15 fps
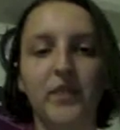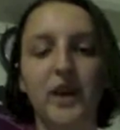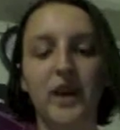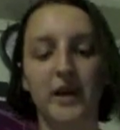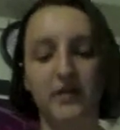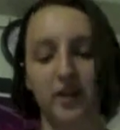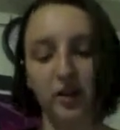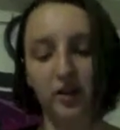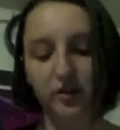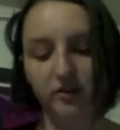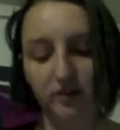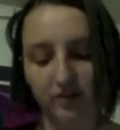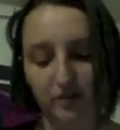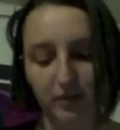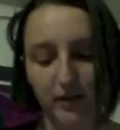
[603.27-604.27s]
and then closes
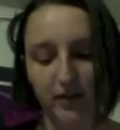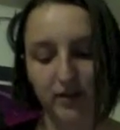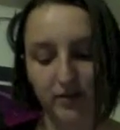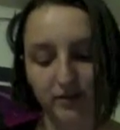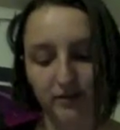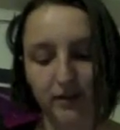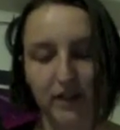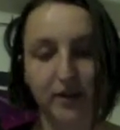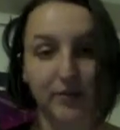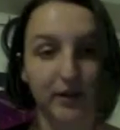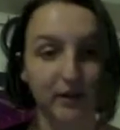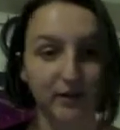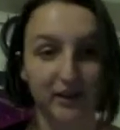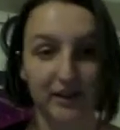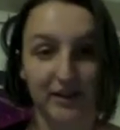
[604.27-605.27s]
the piano. And
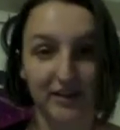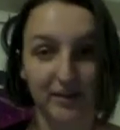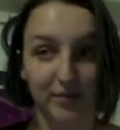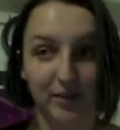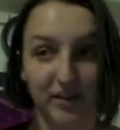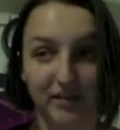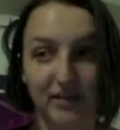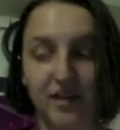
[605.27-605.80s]
apparently that's a piece.